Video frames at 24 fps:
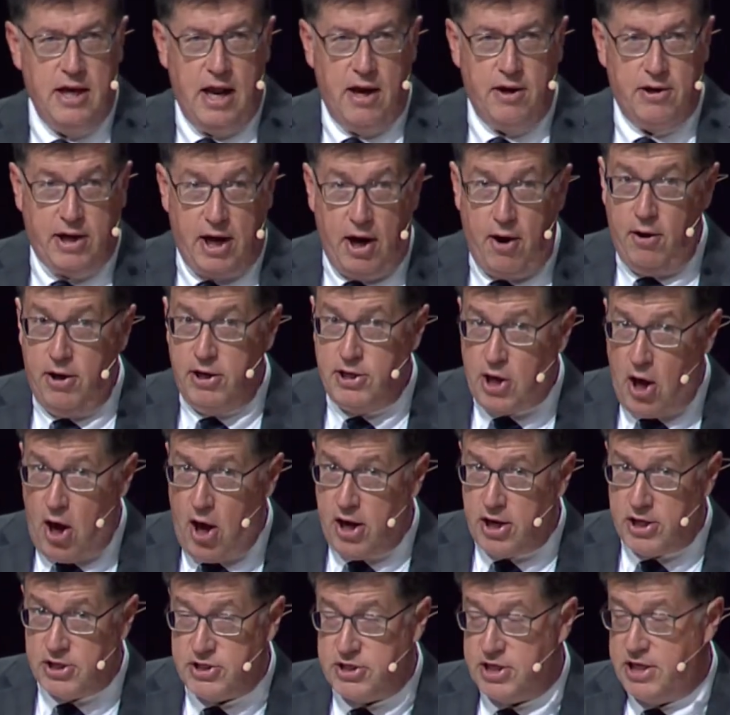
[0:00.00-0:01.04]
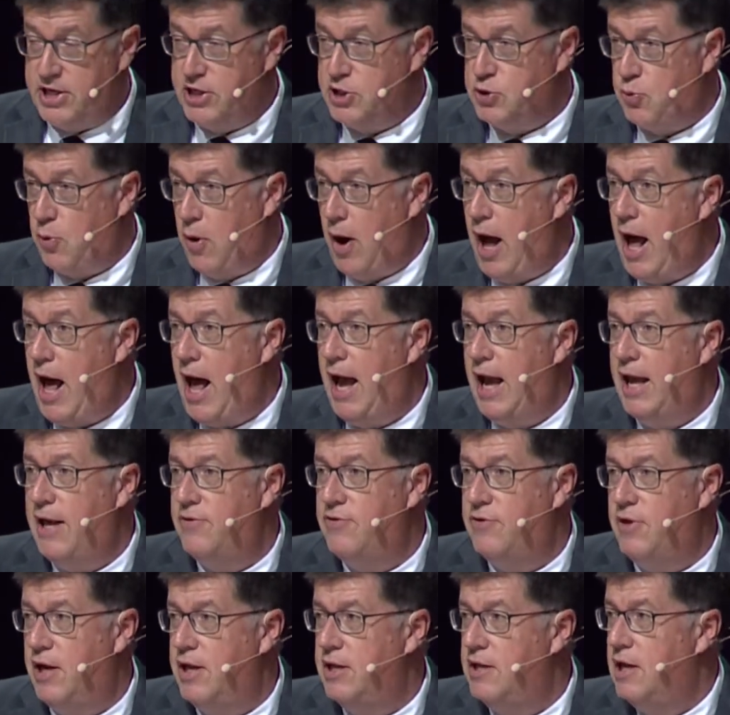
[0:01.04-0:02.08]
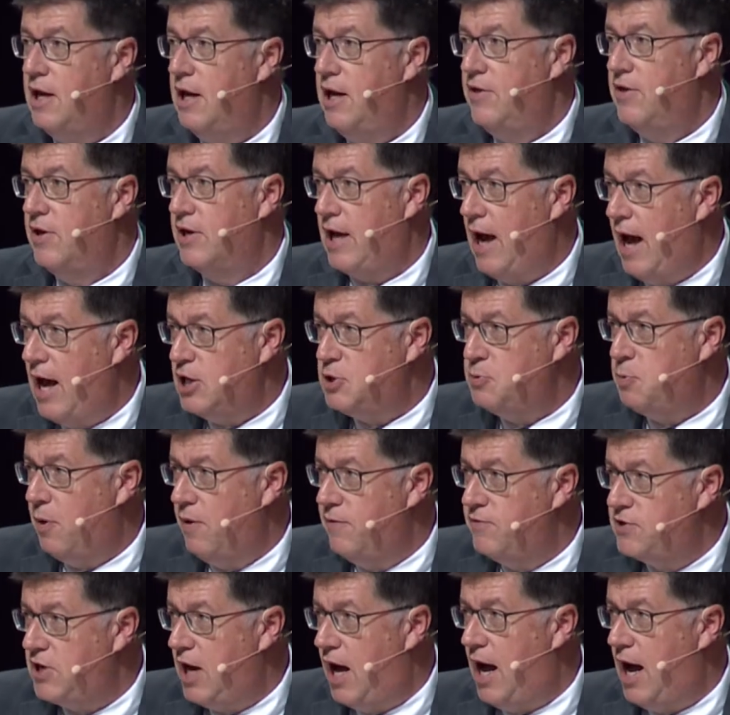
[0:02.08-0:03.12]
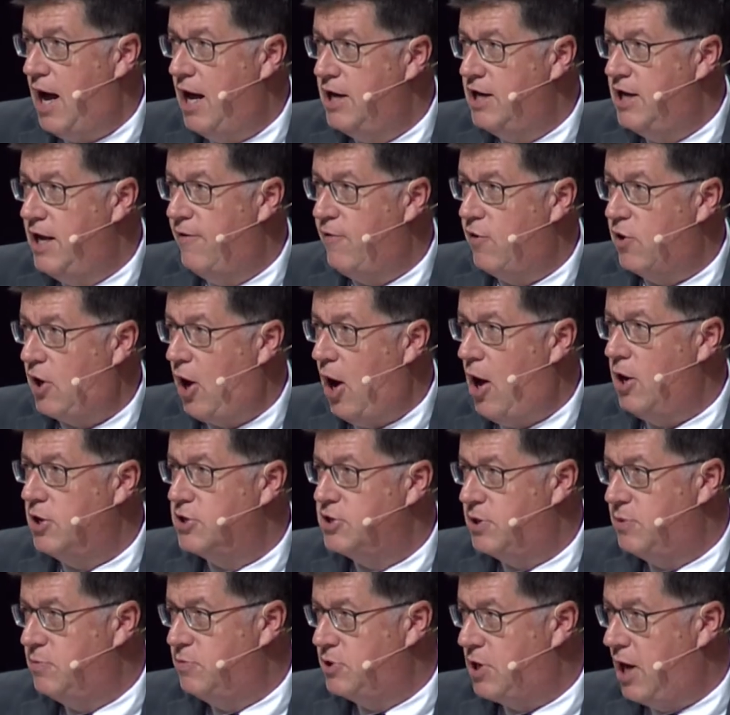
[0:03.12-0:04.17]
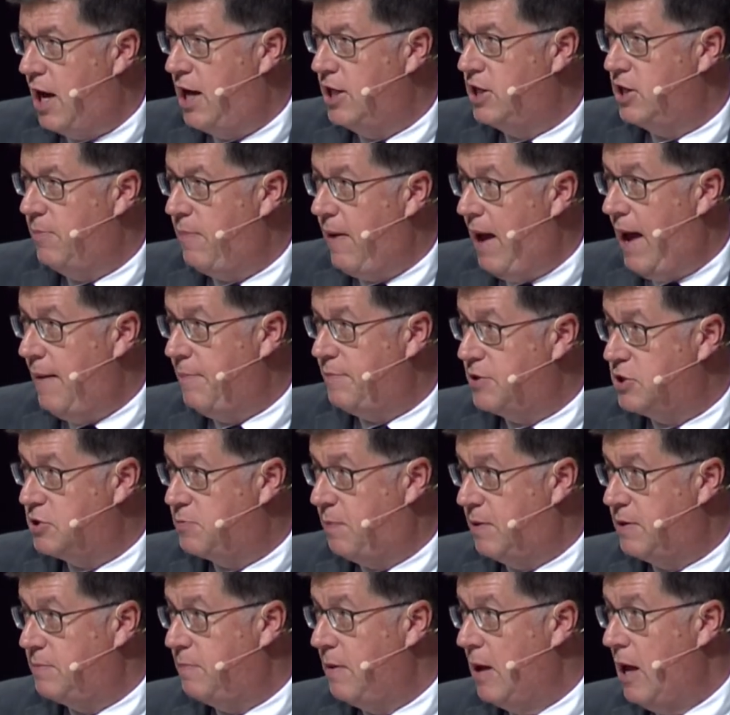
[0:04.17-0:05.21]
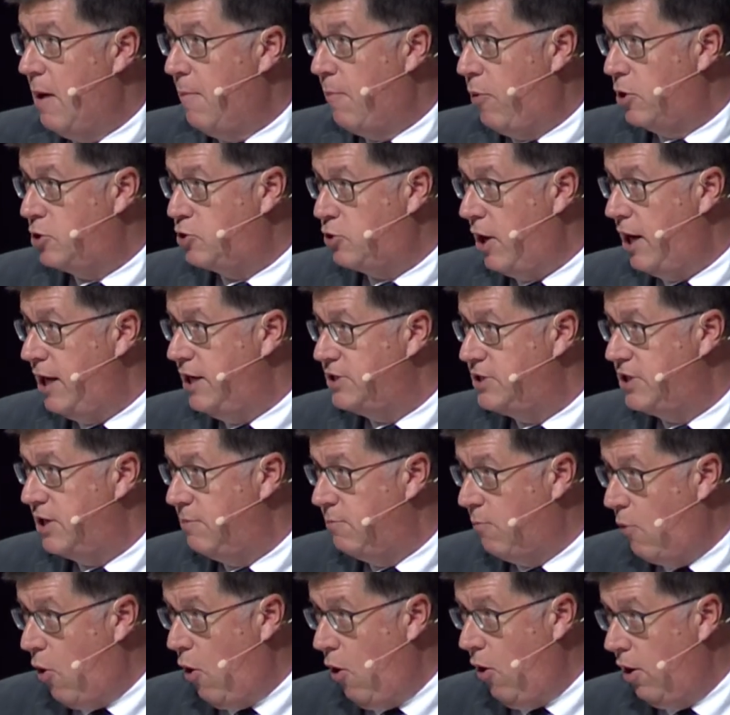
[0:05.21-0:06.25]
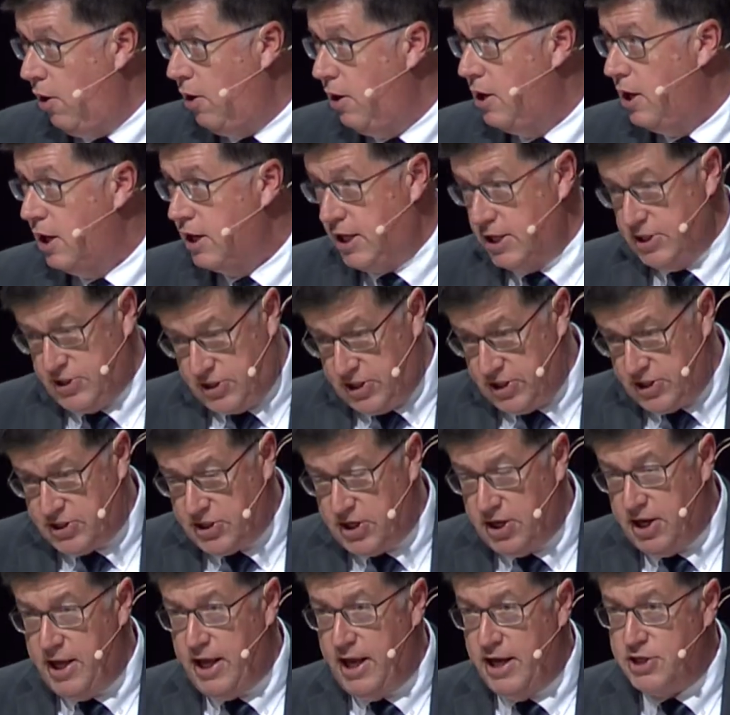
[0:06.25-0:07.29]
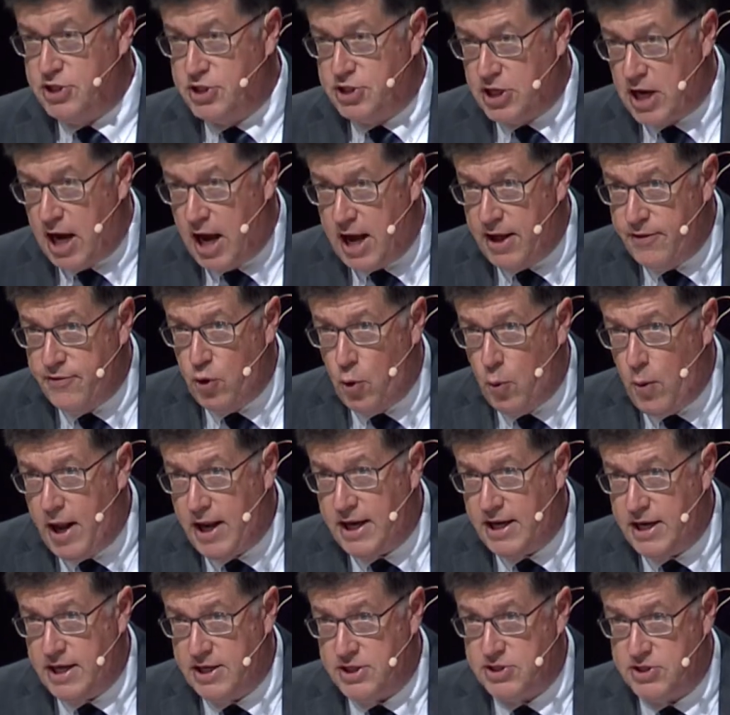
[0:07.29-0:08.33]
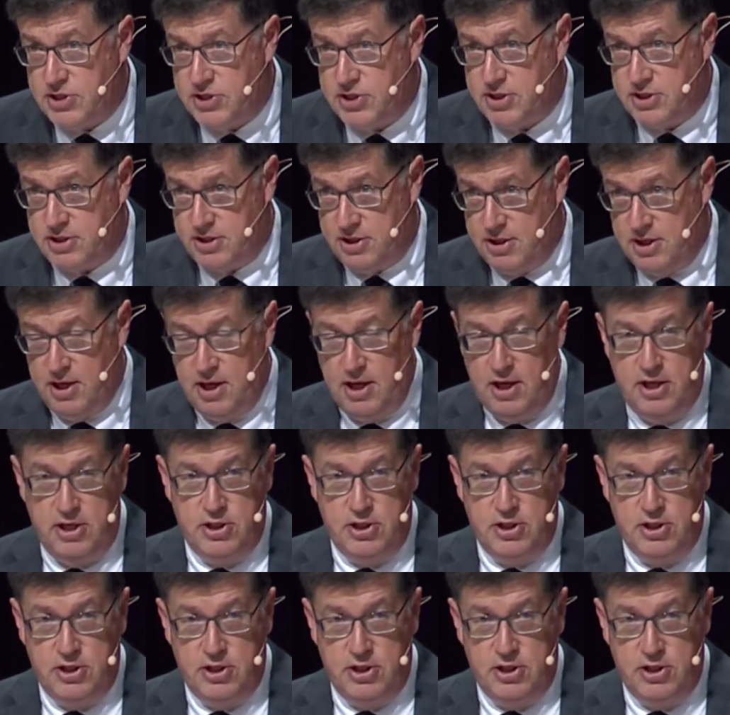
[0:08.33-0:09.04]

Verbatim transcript: Now, Kerry taught us, and he's right, that the Gospel of John never calls him John the Baptist, but portrays him more consistently as John the Witness.